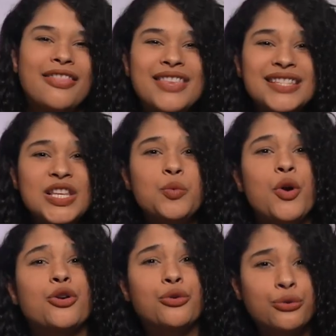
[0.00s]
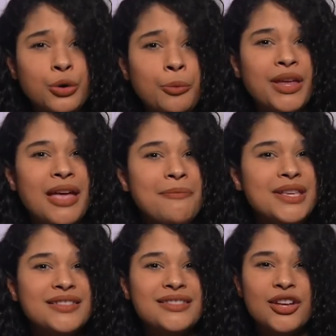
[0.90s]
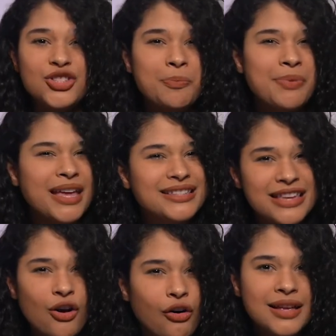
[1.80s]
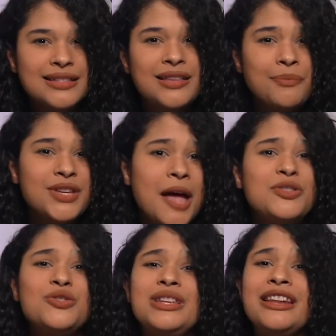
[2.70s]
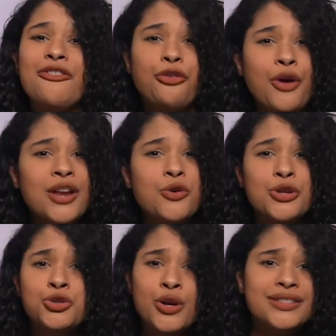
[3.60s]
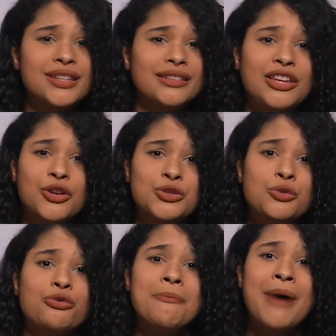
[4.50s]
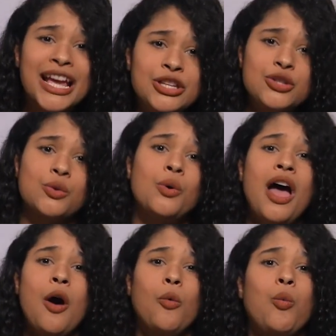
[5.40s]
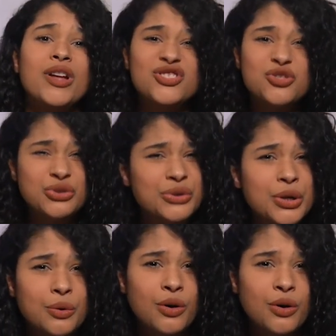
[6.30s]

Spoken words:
This is where group can be such a big deal. Sometimes you need a friend or a trusted leader to remind you what's true,